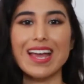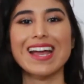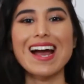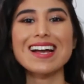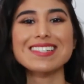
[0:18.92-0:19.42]

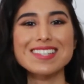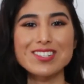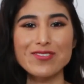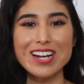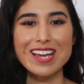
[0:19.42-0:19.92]
Hey guys,
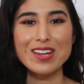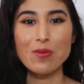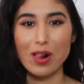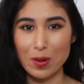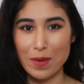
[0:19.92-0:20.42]
it's
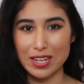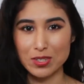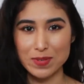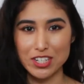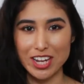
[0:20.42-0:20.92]
Iridian. Welcome back
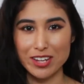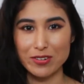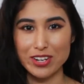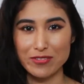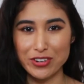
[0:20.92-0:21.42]
to my
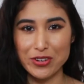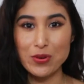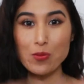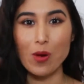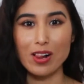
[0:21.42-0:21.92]
channel, and if you're
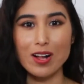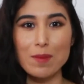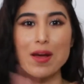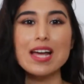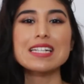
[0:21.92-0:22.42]
new,
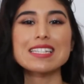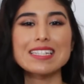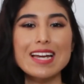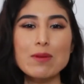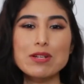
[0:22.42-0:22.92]
welcome.
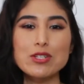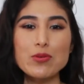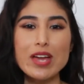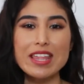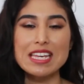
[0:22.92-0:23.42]
Today I'll be
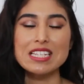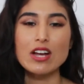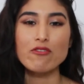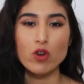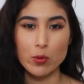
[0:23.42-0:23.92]
doing this
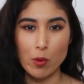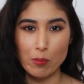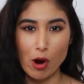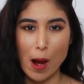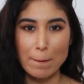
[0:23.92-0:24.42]
affordable
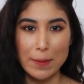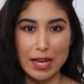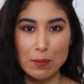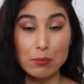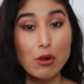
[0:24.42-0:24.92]
prom
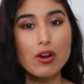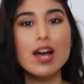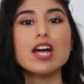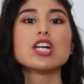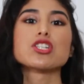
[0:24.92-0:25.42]
makeup look.
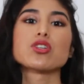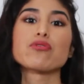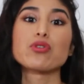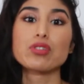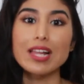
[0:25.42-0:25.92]
So
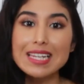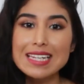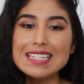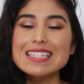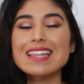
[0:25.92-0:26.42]
if you like
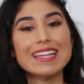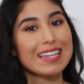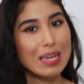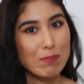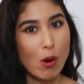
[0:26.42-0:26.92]
it,
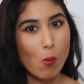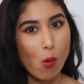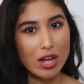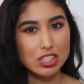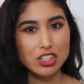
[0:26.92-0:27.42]
then keep on
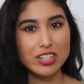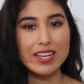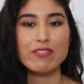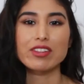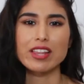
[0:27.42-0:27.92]

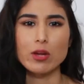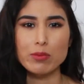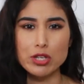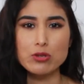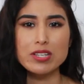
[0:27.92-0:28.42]
watching. Everything I'll
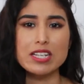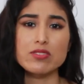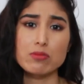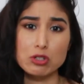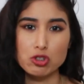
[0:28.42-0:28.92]
be using
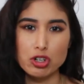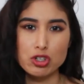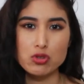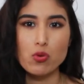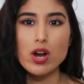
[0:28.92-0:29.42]
is from the
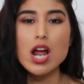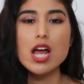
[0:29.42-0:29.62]
drugstore.